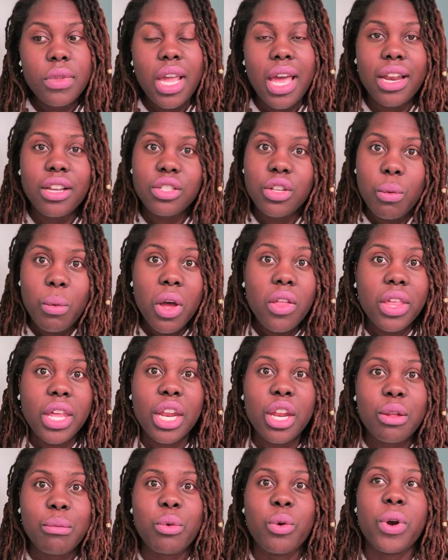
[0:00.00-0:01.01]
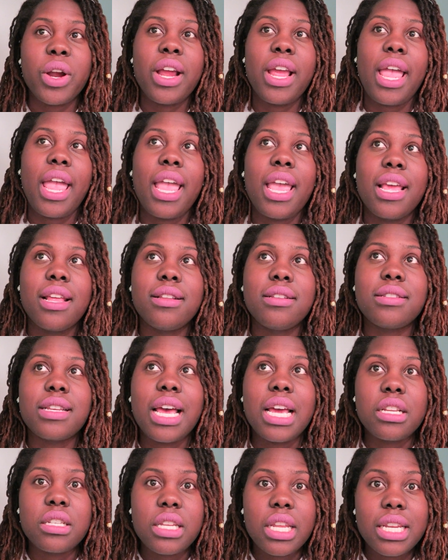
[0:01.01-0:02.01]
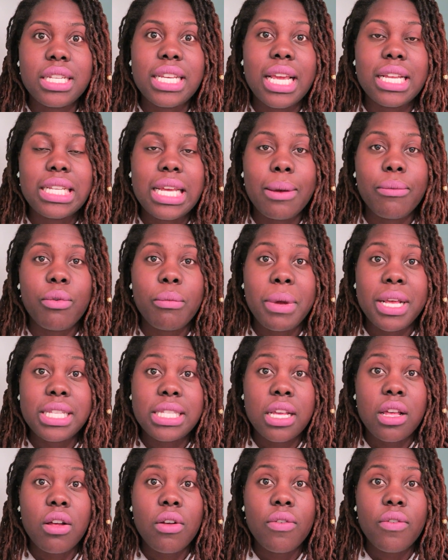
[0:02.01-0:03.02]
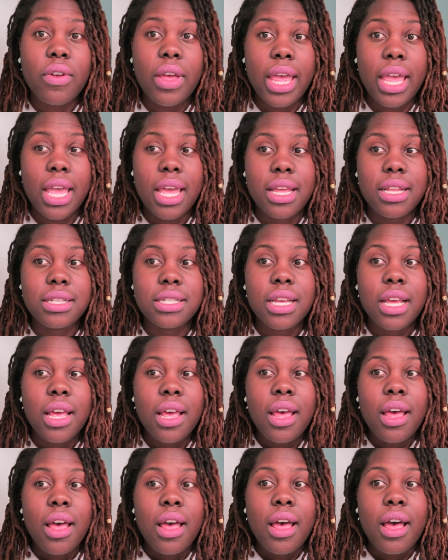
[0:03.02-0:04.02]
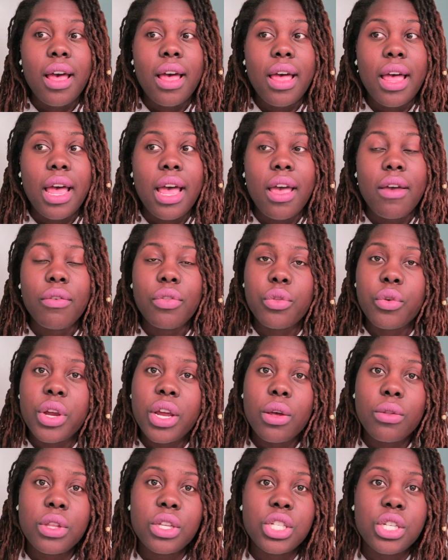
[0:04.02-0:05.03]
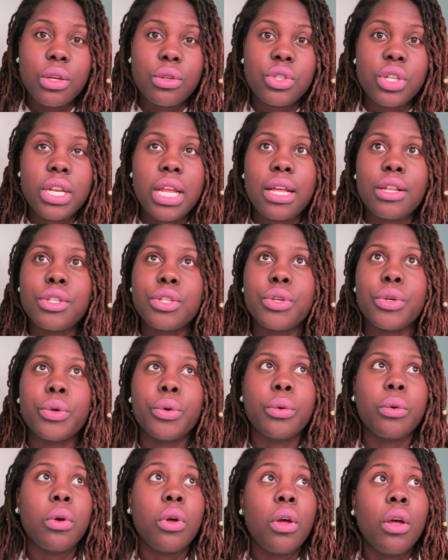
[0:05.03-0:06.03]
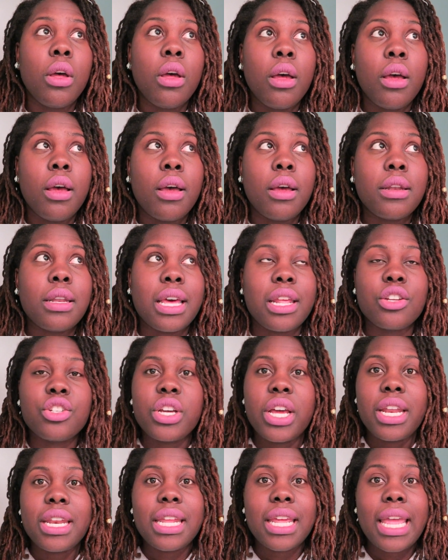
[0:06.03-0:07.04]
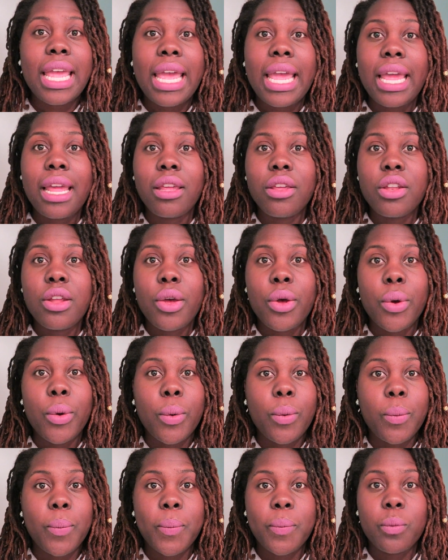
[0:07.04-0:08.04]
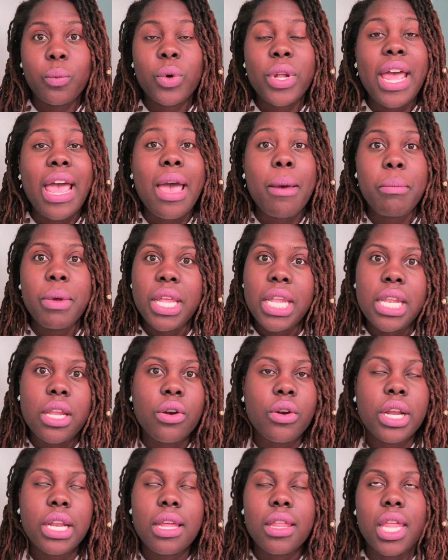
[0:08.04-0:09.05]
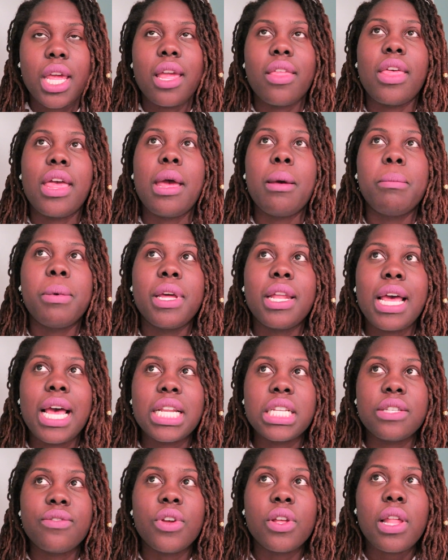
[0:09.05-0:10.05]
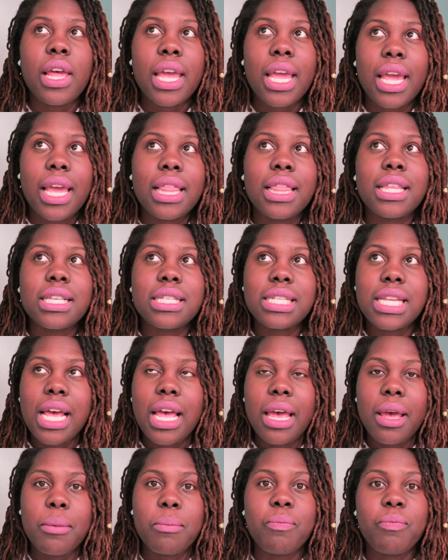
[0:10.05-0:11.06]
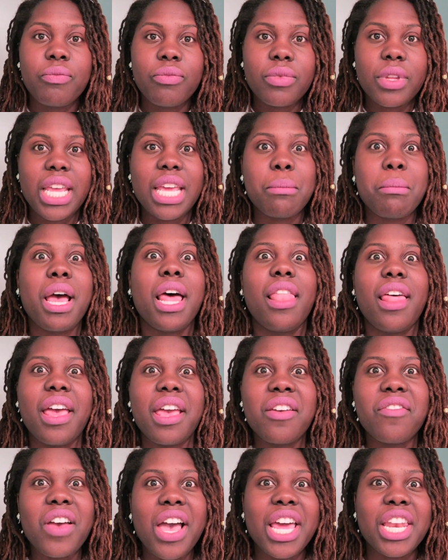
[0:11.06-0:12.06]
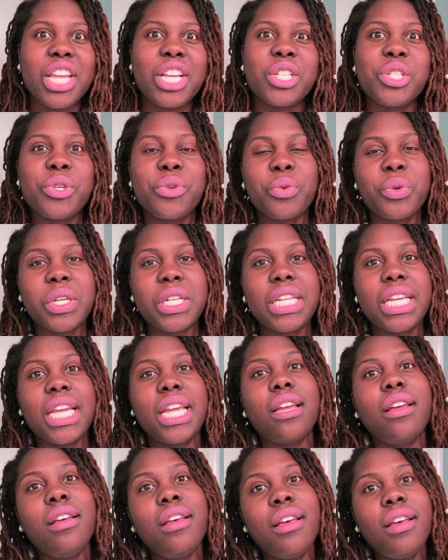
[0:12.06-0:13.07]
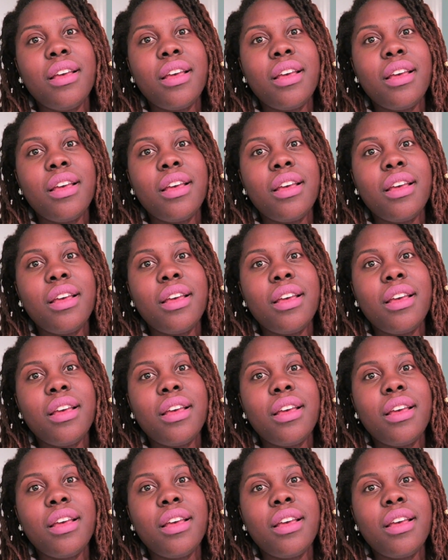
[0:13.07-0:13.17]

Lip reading: I just don't want that anymore. And I just need to take time for myself. And I have 3 healthy children, not to try to negate, you know, what happened or anything like that. But I just feel like at this time in my life, I need to really